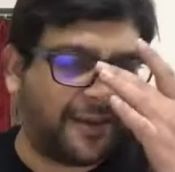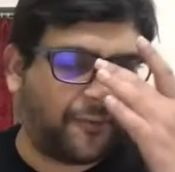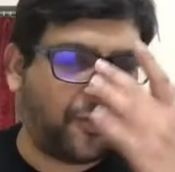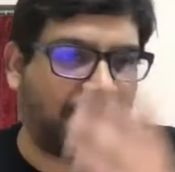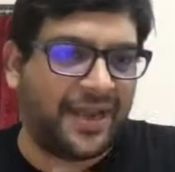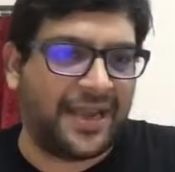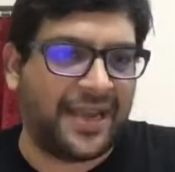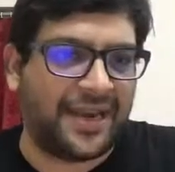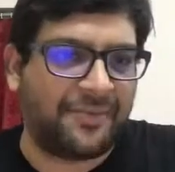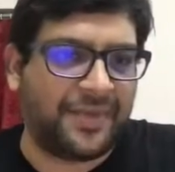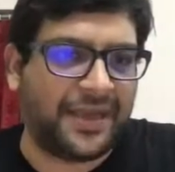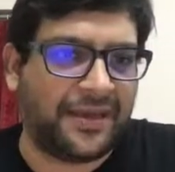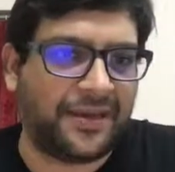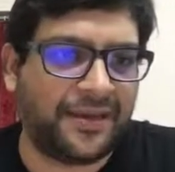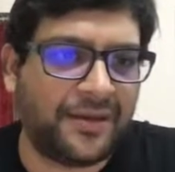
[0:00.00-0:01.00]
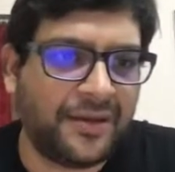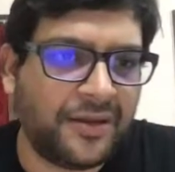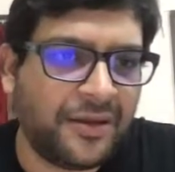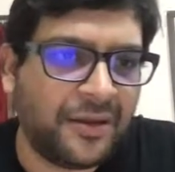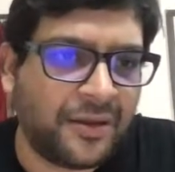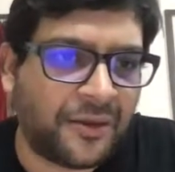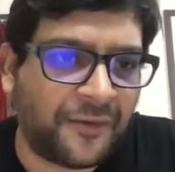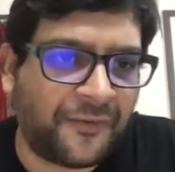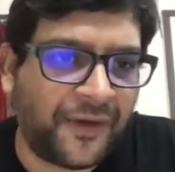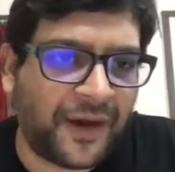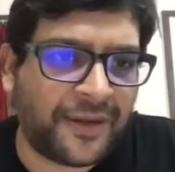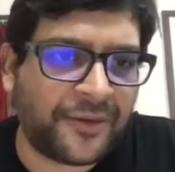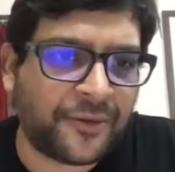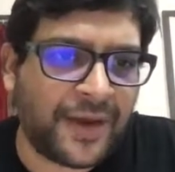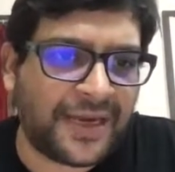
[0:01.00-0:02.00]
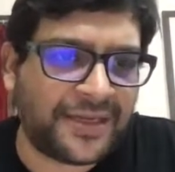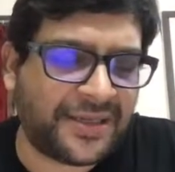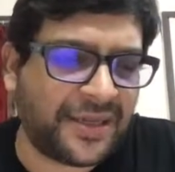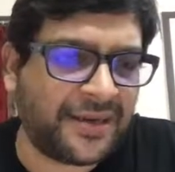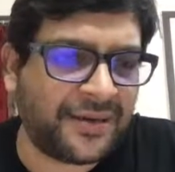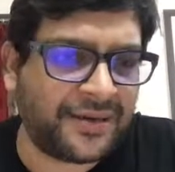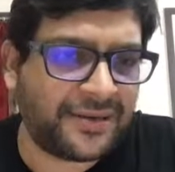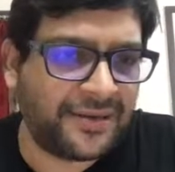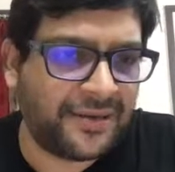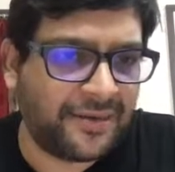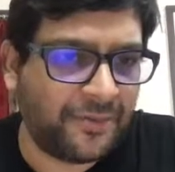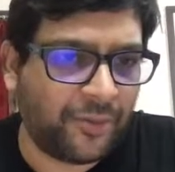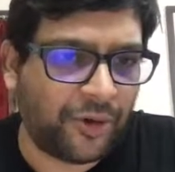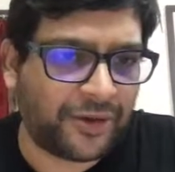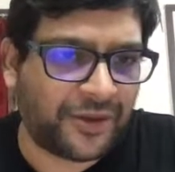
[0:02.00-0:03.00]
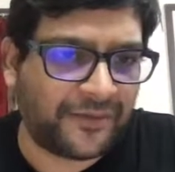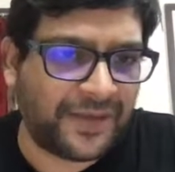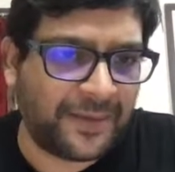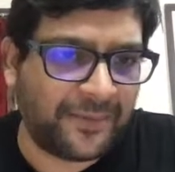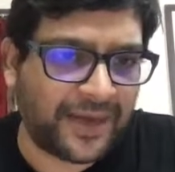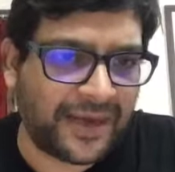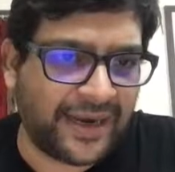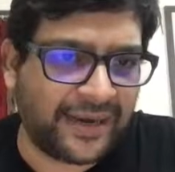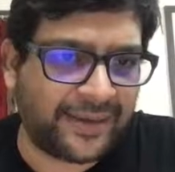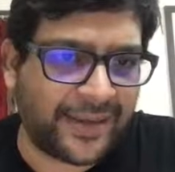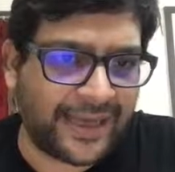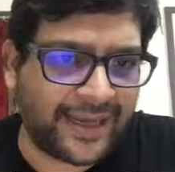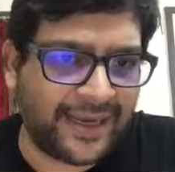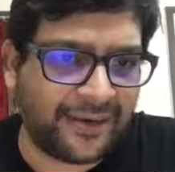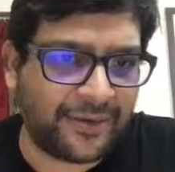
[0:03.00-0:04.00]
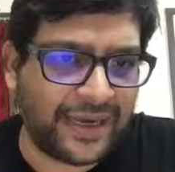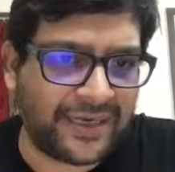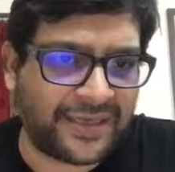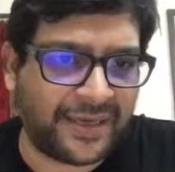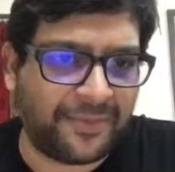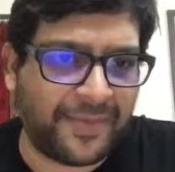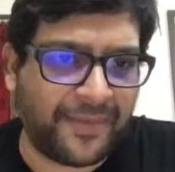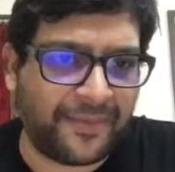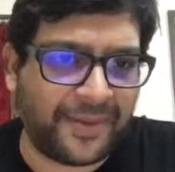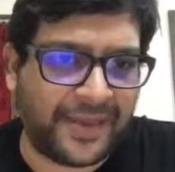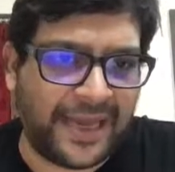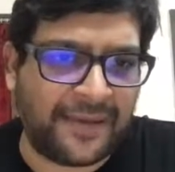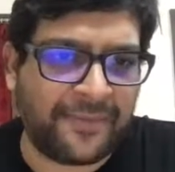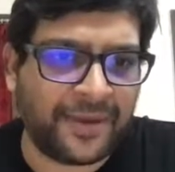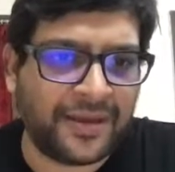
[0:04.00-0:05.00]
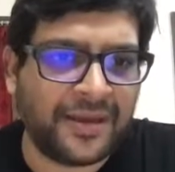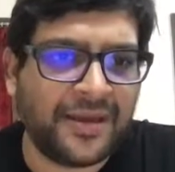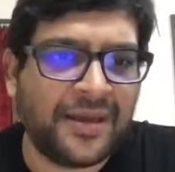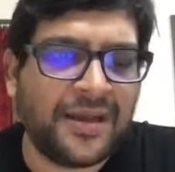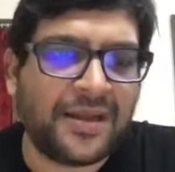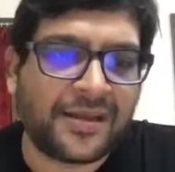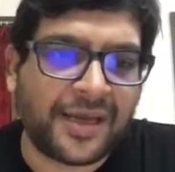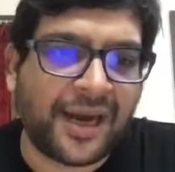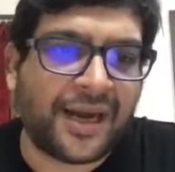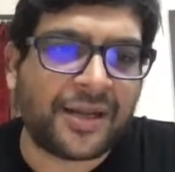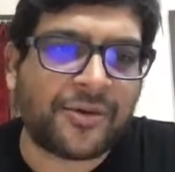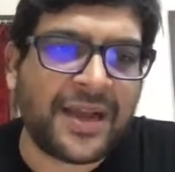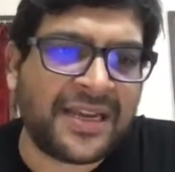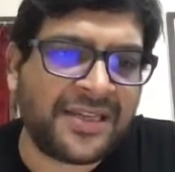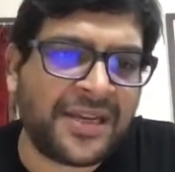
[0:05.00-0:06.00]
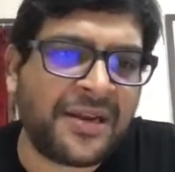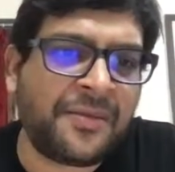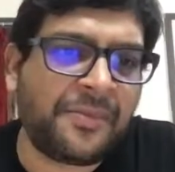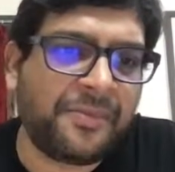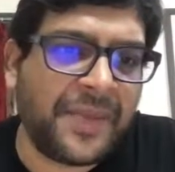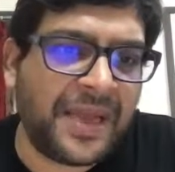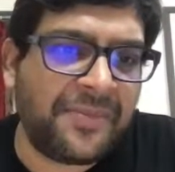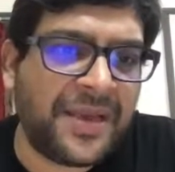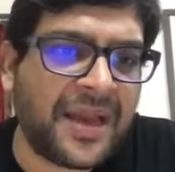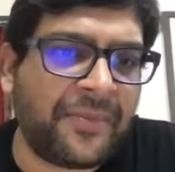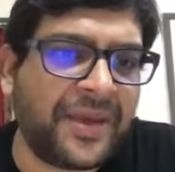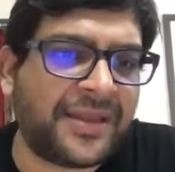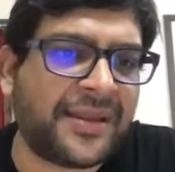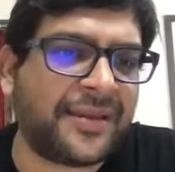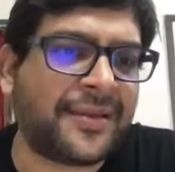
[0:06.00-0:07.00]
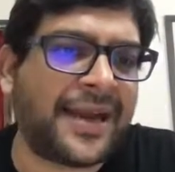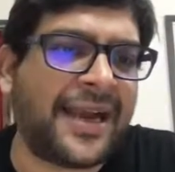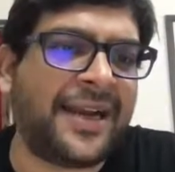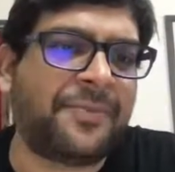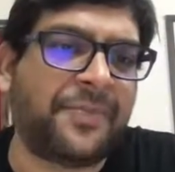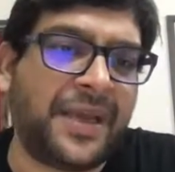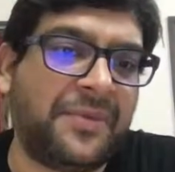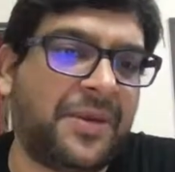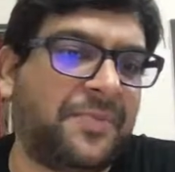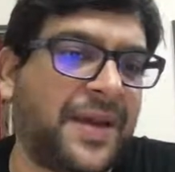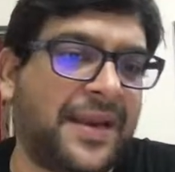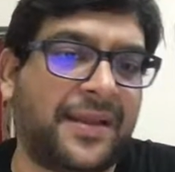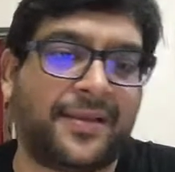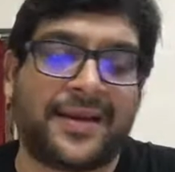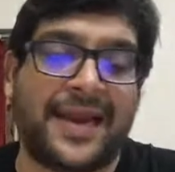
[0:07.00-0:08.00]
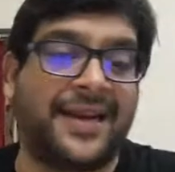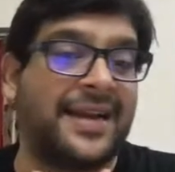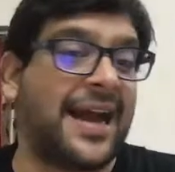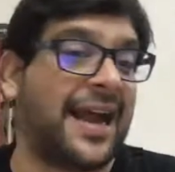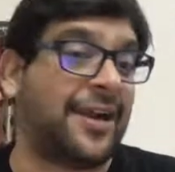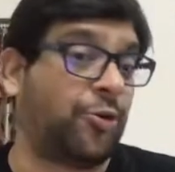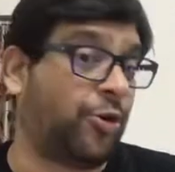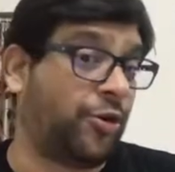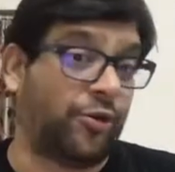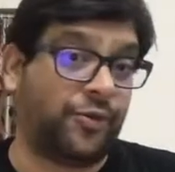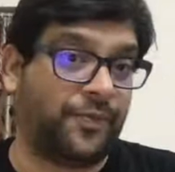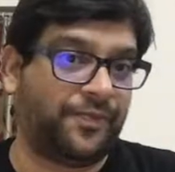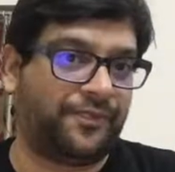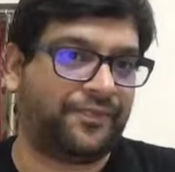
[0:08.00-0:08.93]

for A and B. So first question, Both of them correct. Second question, same. Third question, maybe Amit is right, maybe Ben is right. I don't know.